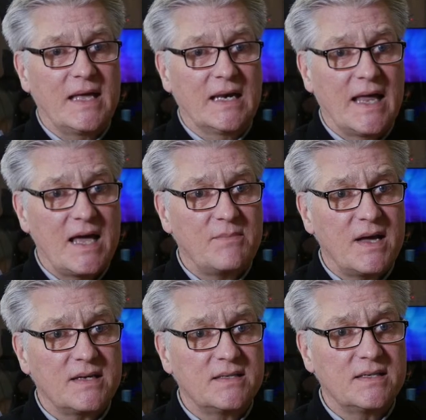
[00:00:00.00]
land
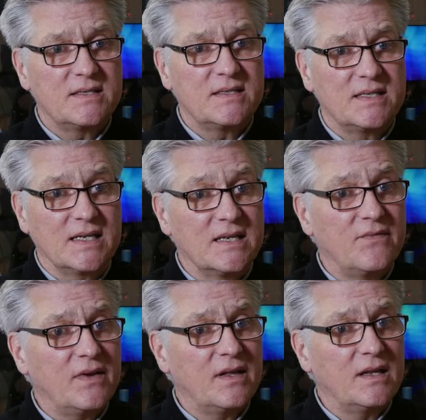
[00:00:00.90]
masses
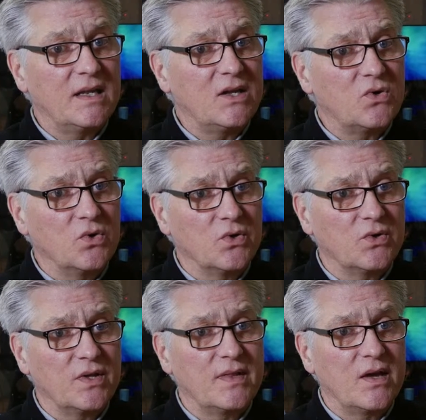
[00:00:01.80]
significantly cooler
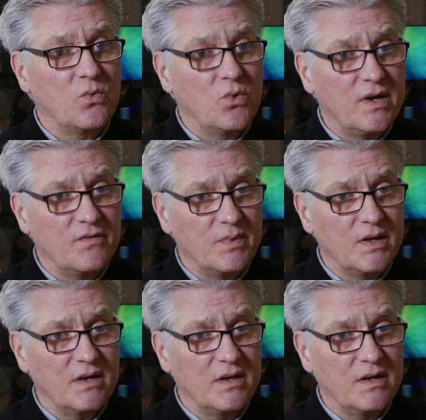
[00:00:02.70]
than they would have been